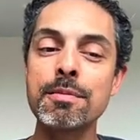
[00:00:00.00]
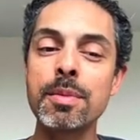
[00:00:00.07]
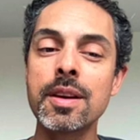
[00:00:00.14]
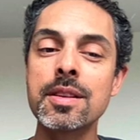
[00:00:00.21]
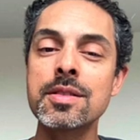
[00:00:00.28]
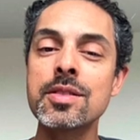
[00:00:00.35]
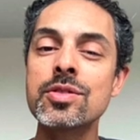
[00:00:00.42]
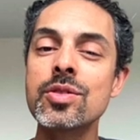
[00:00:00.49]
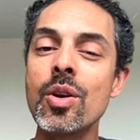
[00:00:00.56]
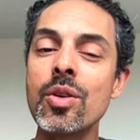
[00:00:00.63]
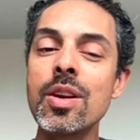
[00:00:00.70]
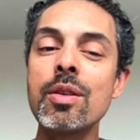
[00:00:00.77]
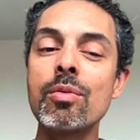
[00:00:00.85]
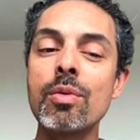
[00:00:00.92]
because it's
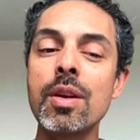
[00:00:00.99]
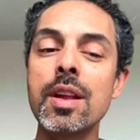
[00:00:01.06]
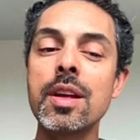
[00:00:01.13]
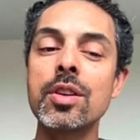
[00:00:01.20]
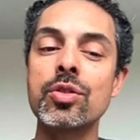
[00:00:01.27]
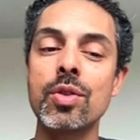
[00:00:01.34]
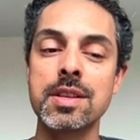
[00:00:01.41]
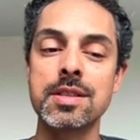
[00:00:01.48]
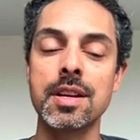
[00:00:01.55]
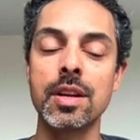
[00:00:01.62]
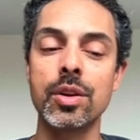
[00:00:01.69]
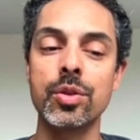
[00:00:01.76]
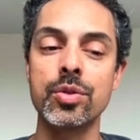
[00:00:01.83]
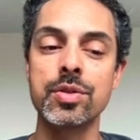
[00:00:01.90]
only really
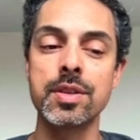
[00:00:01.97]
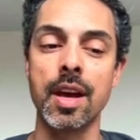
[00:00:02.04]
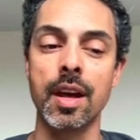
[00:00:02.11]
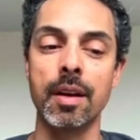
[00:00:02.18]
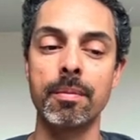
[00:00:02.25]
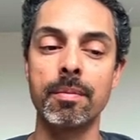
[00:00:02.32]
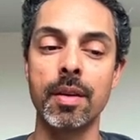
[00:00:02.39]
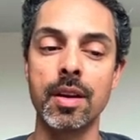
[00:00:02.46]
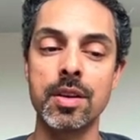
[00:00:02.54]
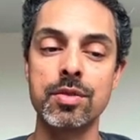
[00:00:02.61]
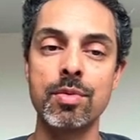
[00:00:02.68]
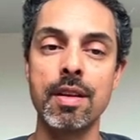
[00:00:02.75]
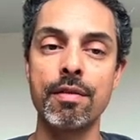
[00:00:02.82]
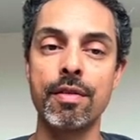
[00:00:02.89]
addressing loose skin and is
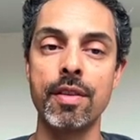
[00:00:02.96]
really